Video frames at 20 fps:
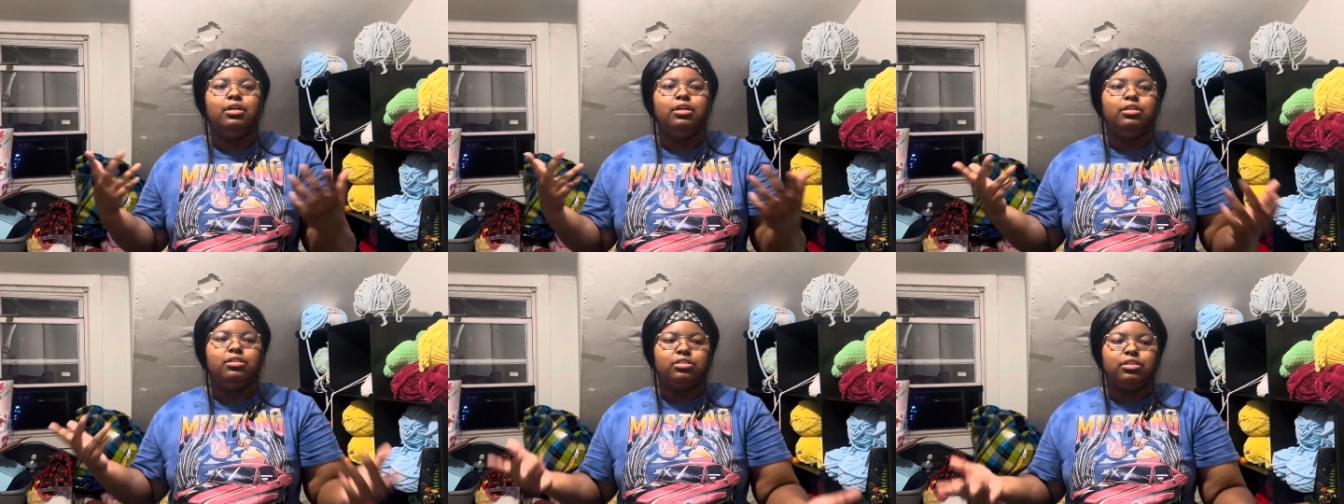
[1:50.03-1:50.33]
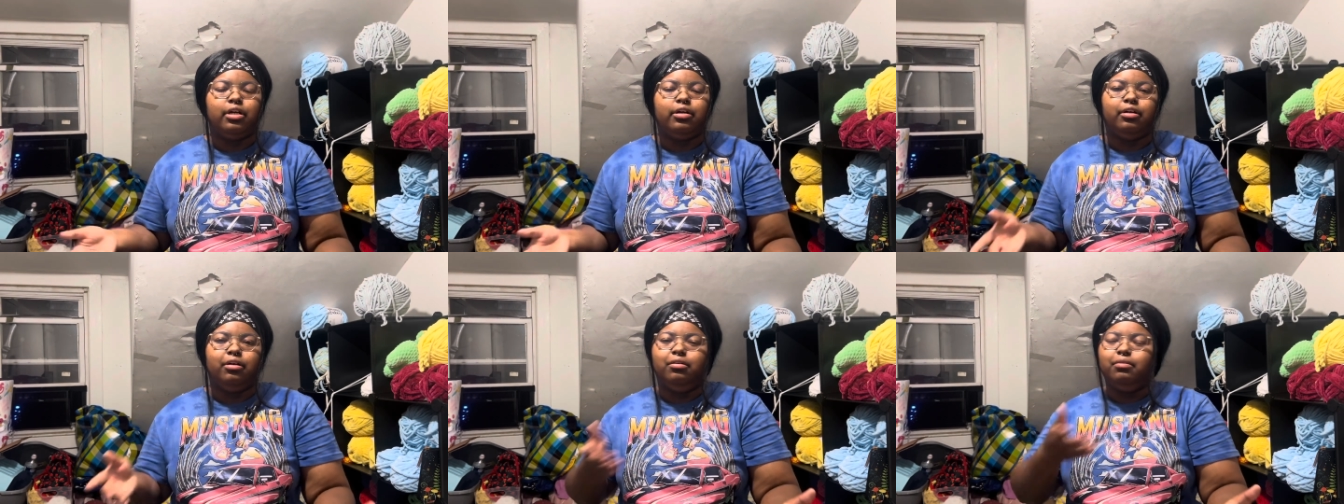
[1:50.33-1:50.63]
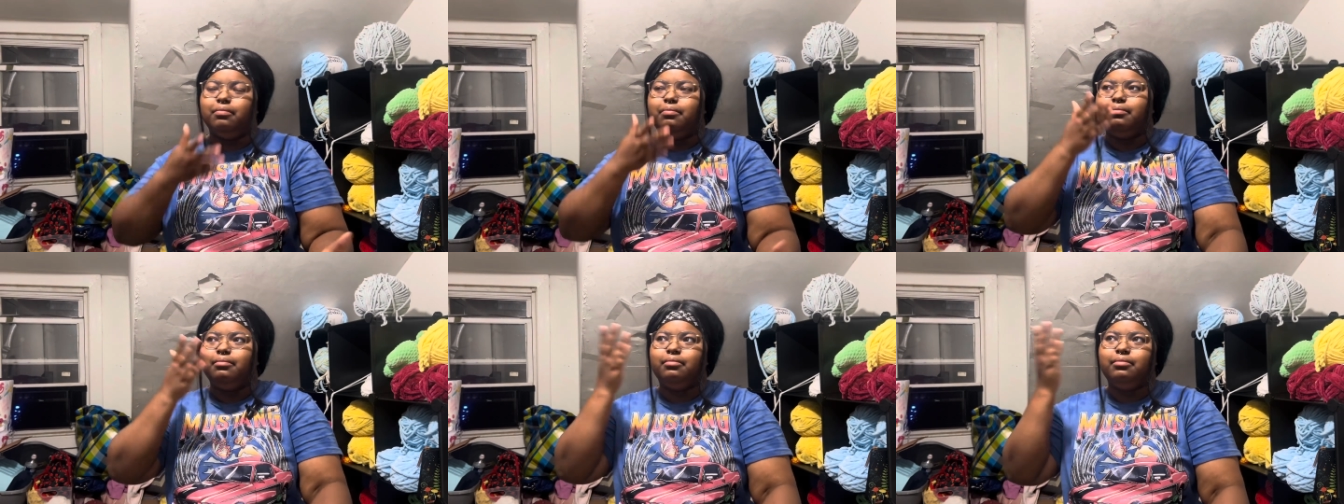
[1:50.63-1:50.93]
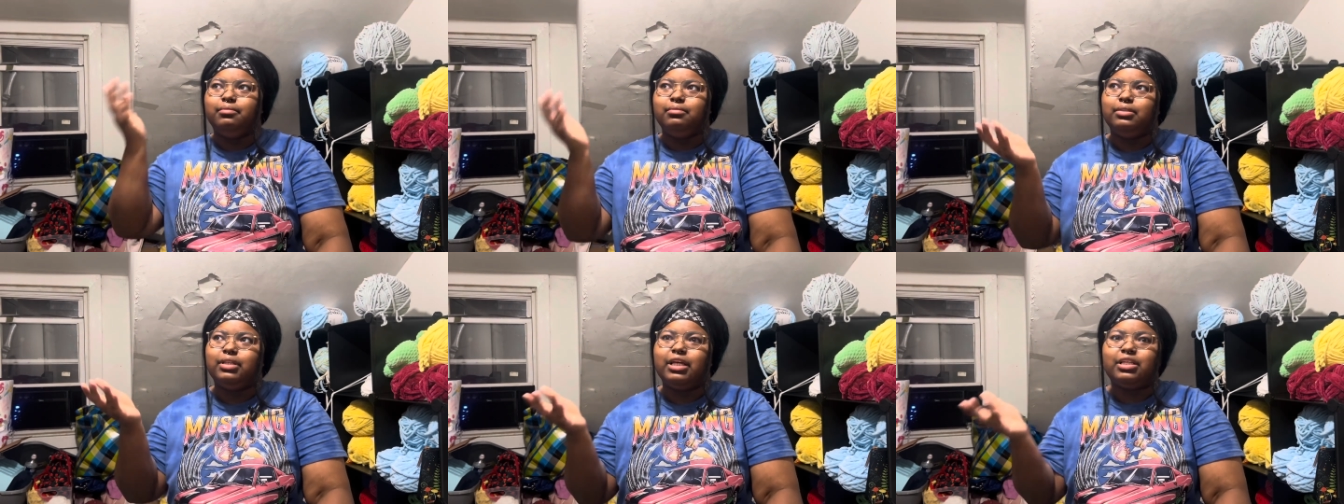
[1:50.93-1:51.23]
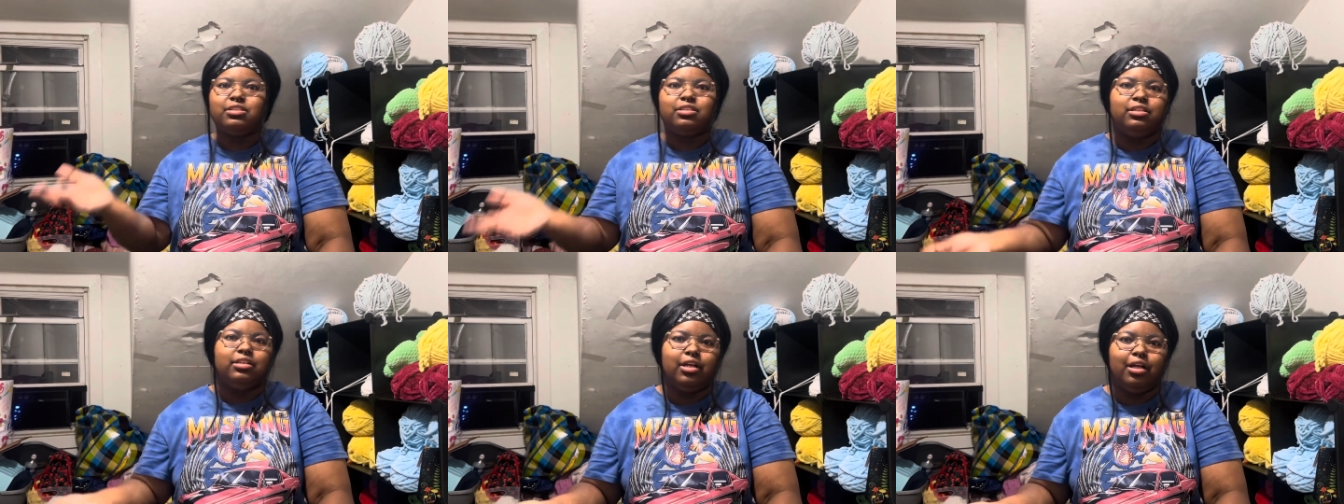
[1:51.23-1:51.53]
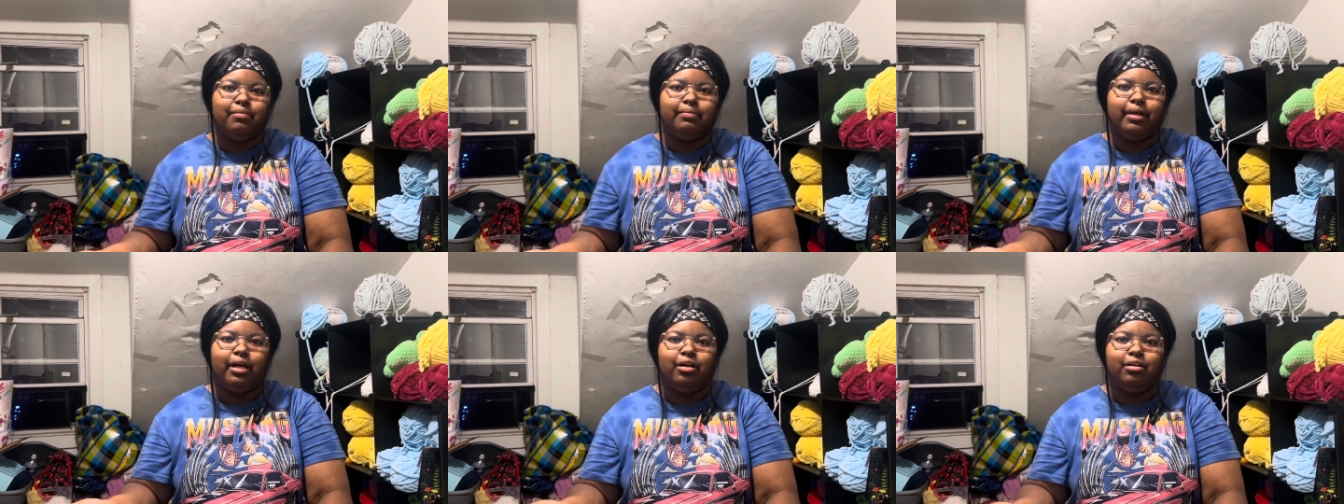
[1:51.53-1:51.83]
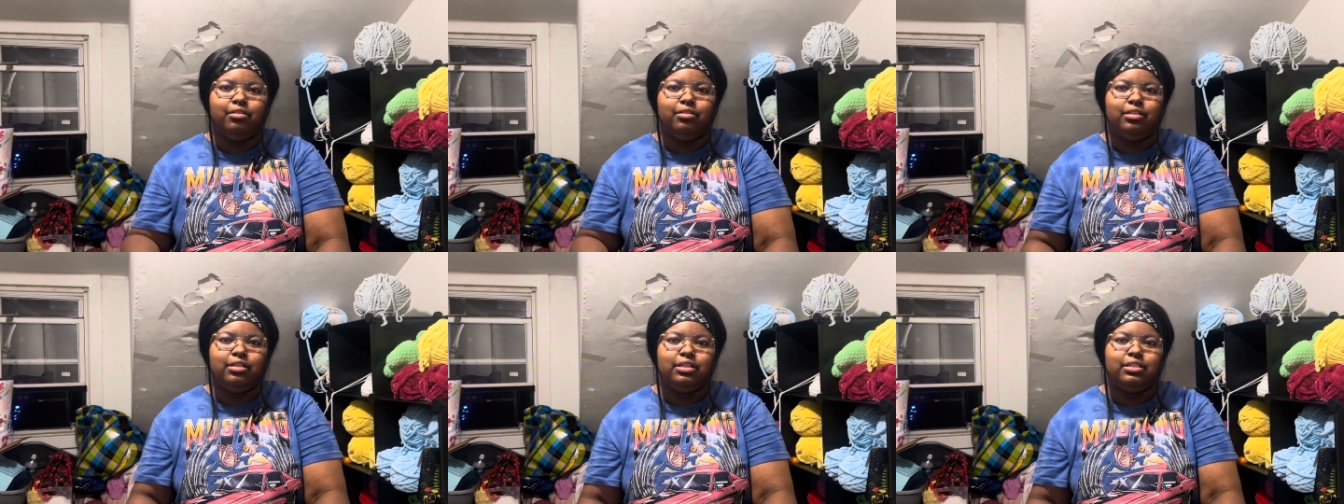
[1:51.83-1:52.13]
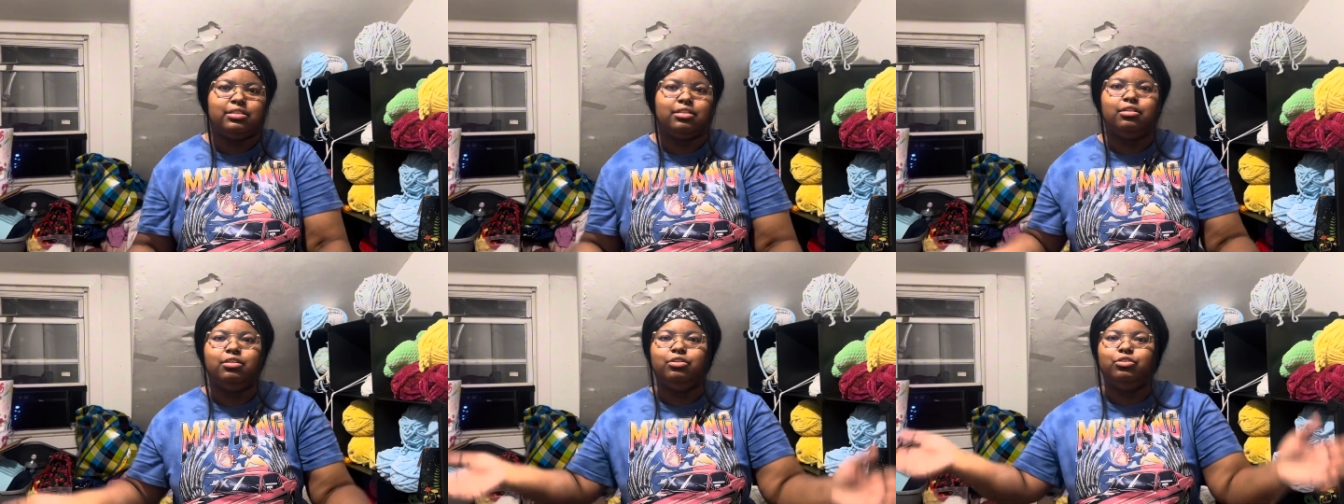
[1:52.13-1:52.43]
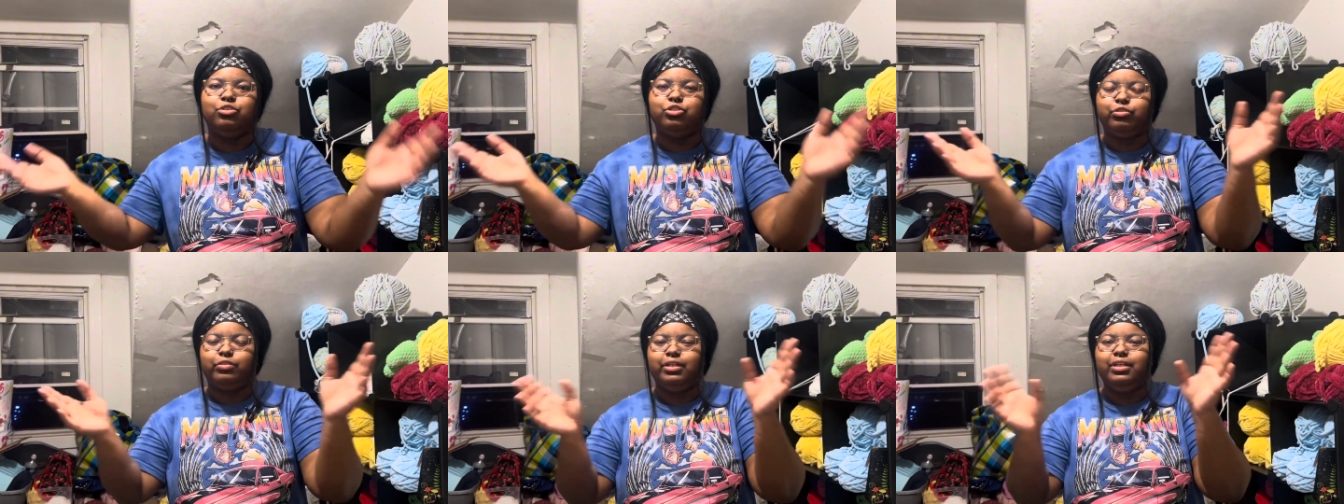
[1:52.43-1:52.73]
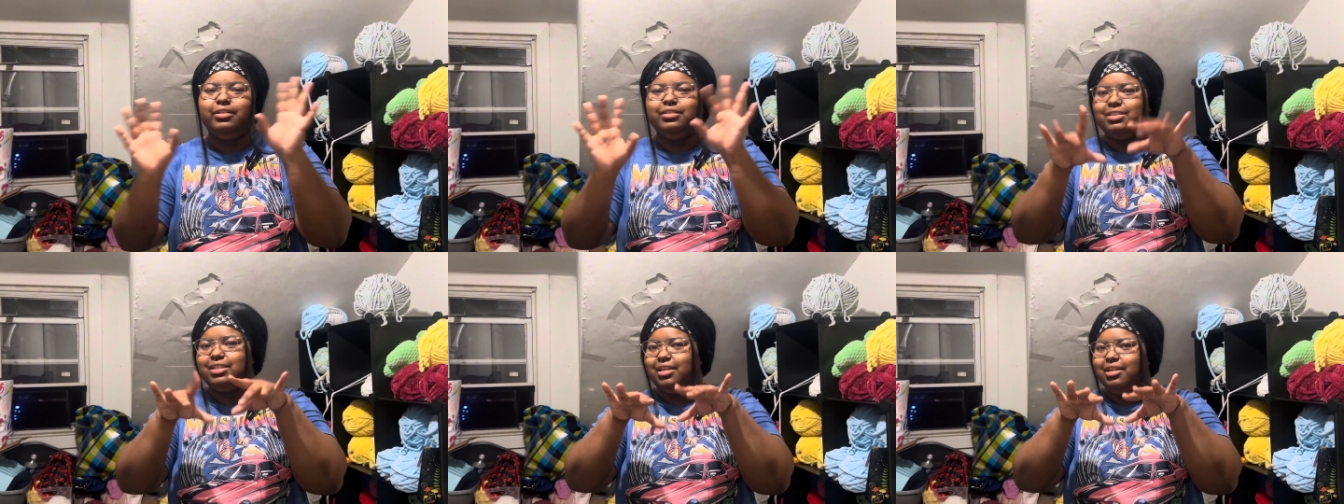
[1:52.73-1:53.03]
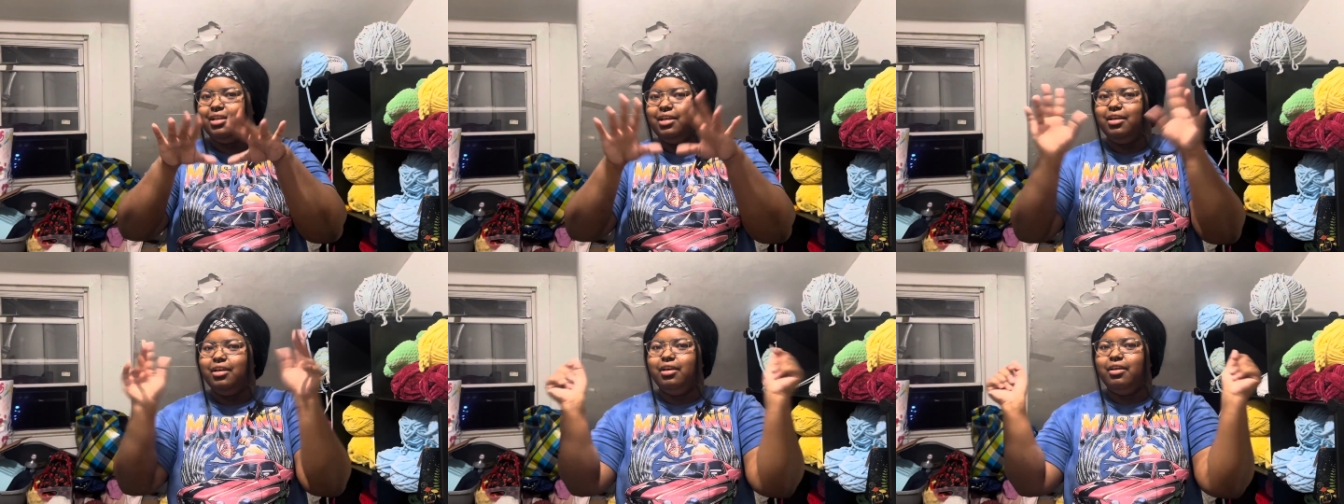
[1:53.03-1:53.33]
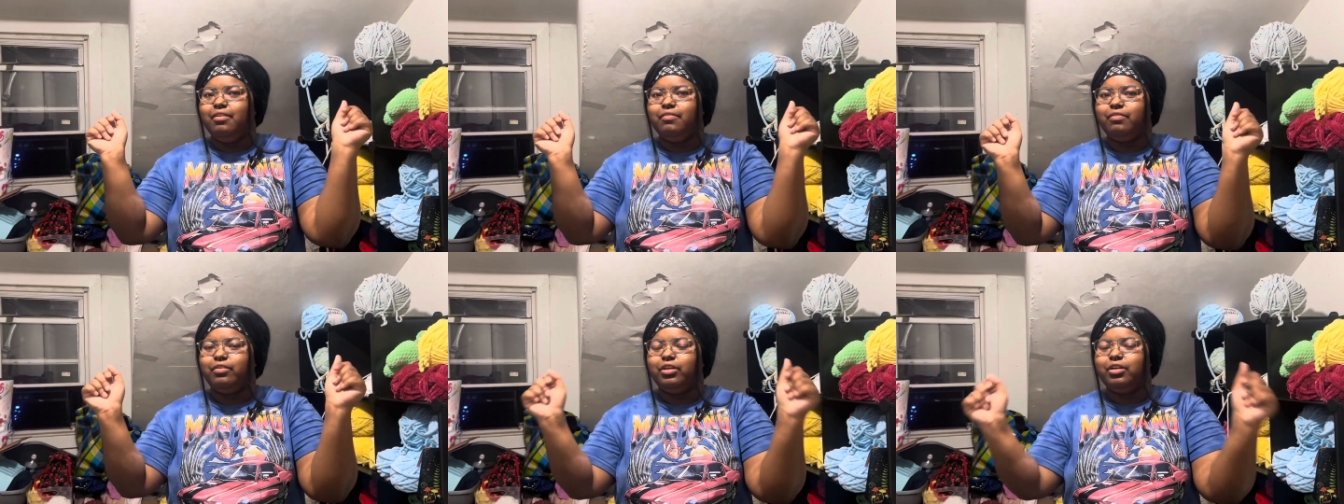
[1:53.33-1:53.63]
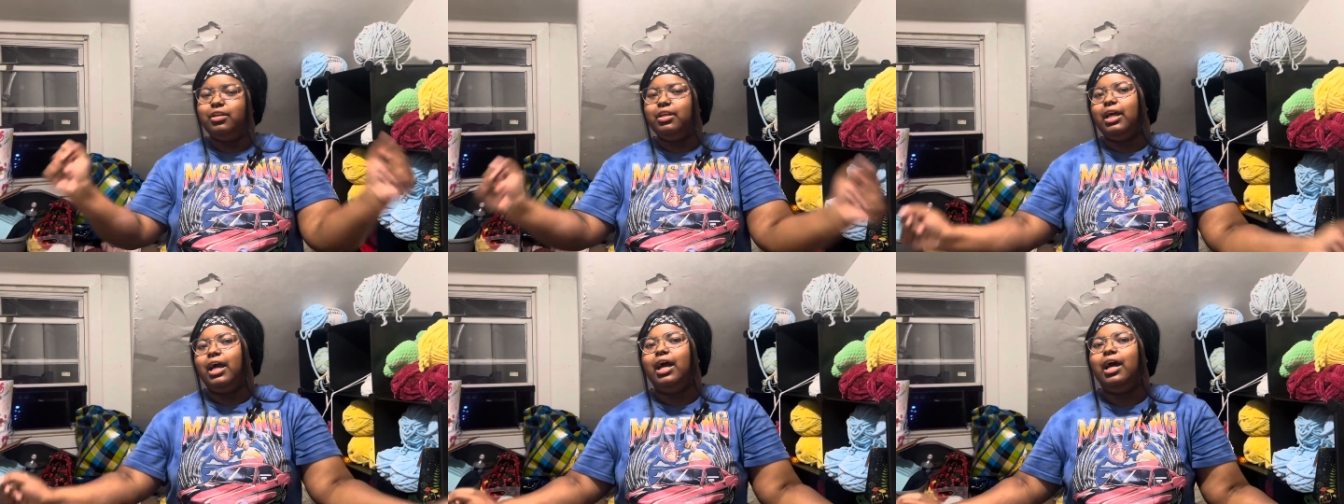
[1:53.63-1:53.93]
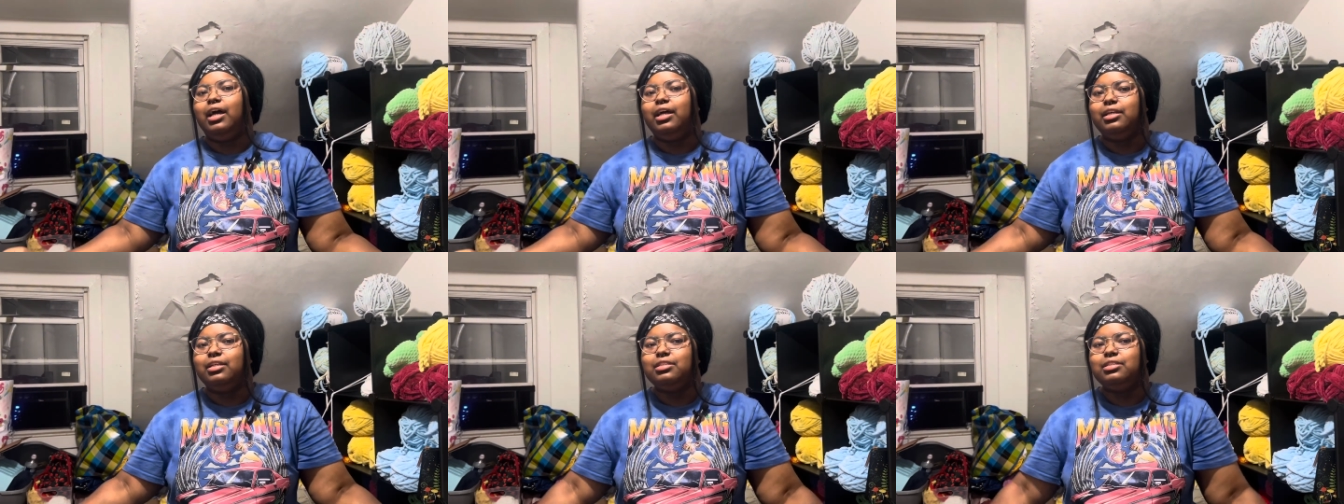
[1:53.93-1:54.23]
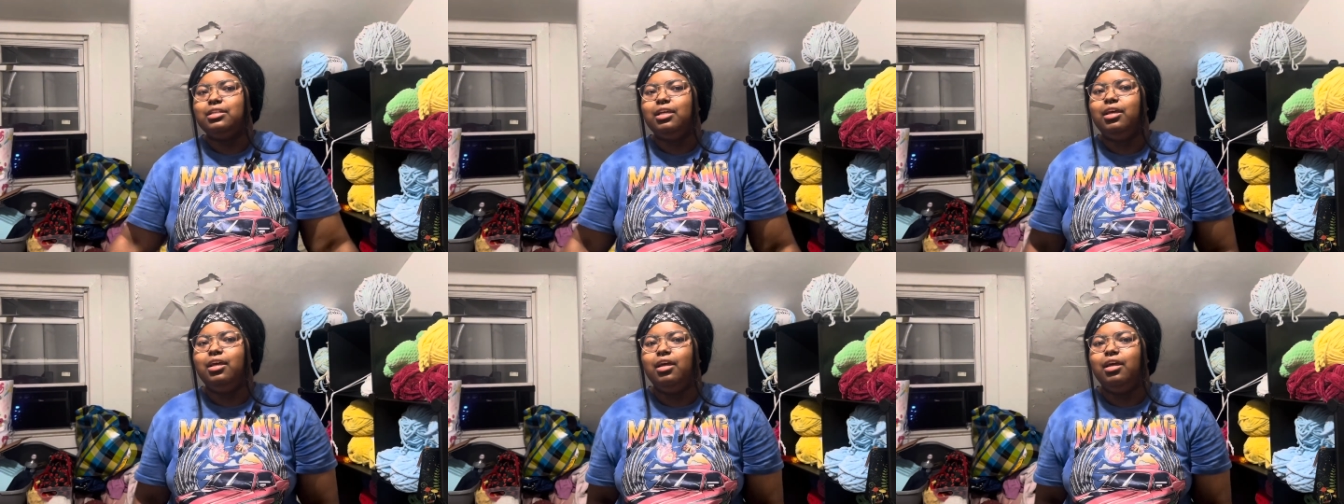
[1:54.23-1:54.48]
So that's gonna come out. It's a little treat for you guys.